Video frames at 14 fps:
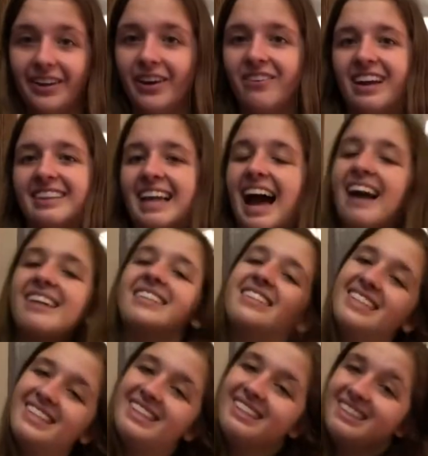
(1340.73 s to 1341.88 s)
video like that
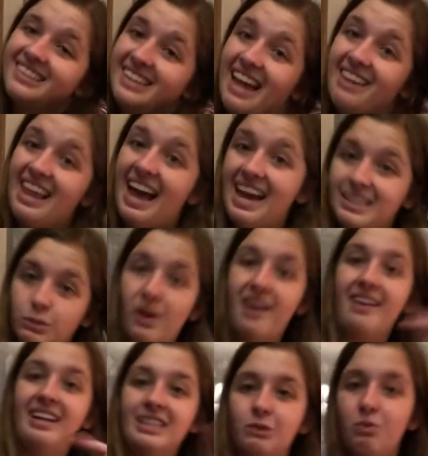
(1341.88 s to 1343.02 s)
because that last one
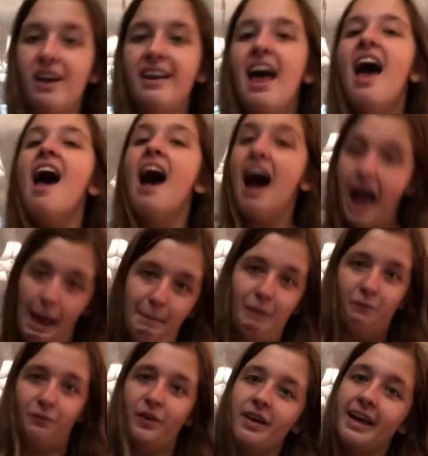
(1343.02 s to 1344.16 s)
and this one, I've
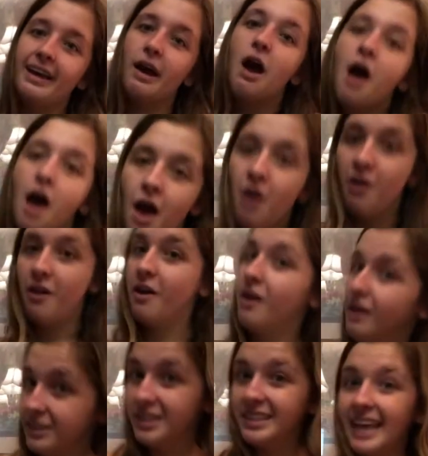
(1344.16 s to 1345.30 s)
been feeling
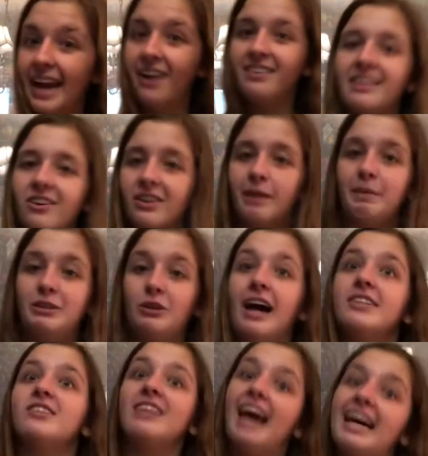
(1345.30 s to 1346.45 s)
scared that they're going to be
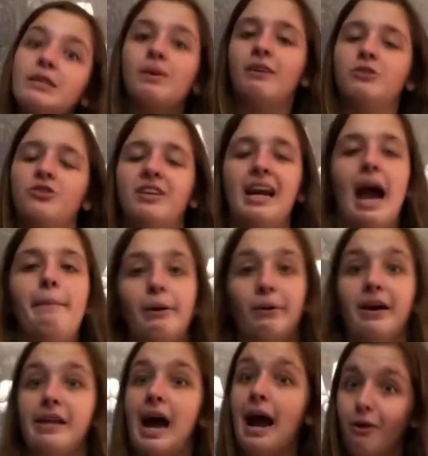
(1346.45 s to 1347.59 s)
trash. The last one I was really happy
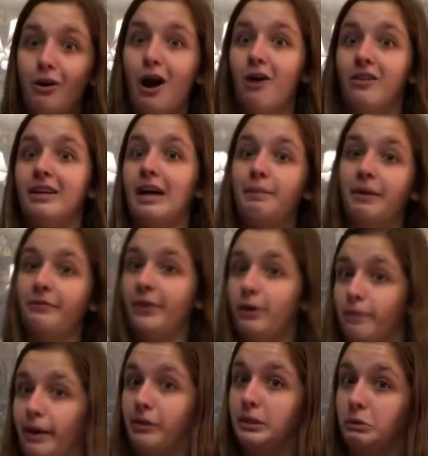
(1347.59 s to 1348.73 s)
with. I don't know how I'm going to feel
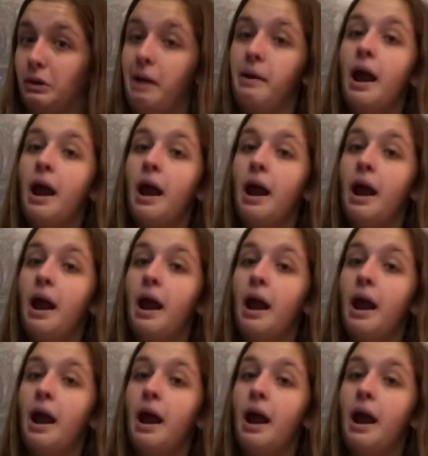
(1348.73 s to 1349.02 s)
about this one.